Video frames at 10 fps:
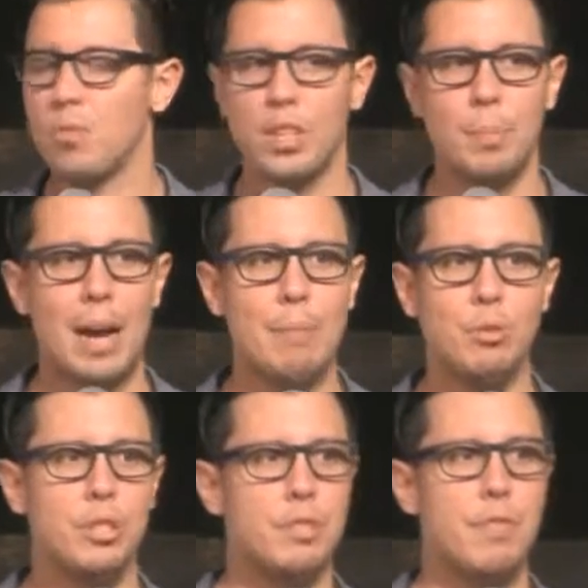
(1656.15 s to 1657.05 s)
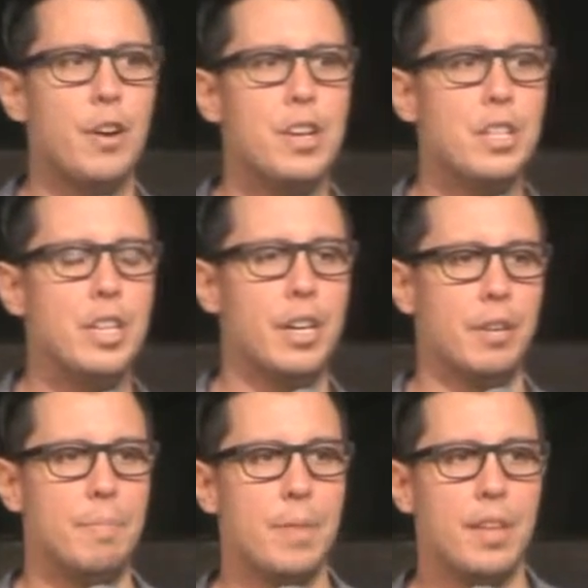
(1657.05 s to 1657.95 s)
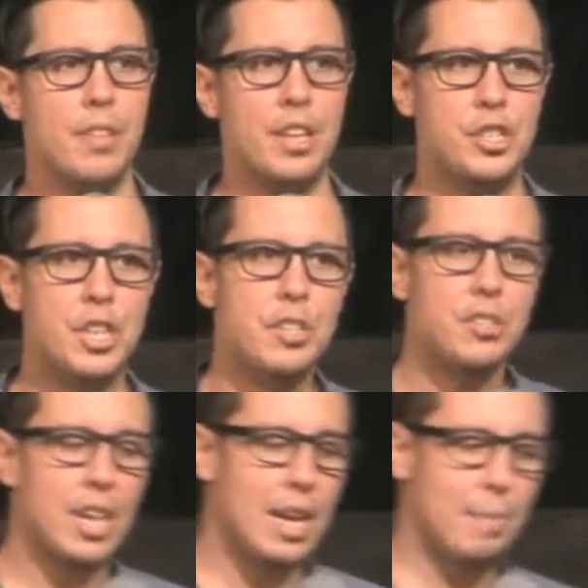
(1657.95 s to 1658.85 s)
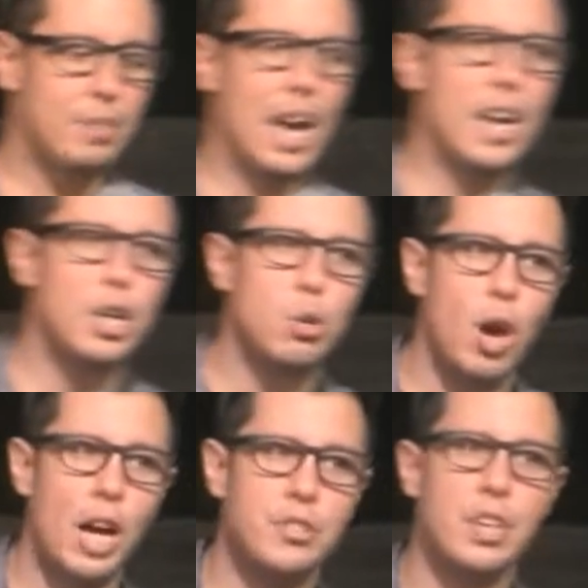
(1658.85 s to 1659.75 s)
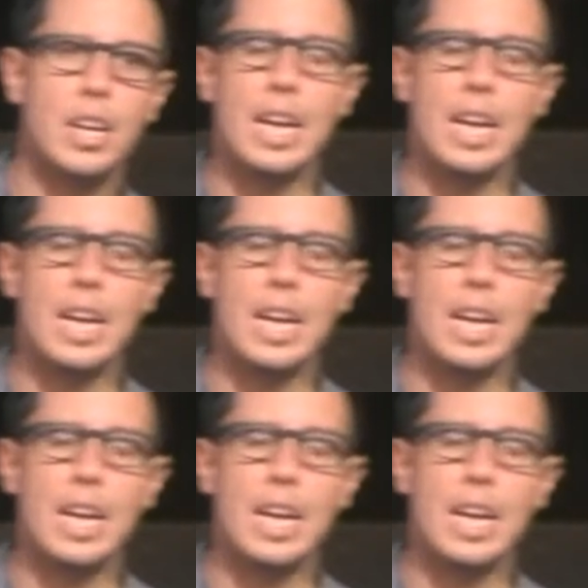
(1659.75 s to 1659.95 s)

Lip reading: The Bible is very clear that Jesus came, died on a cross,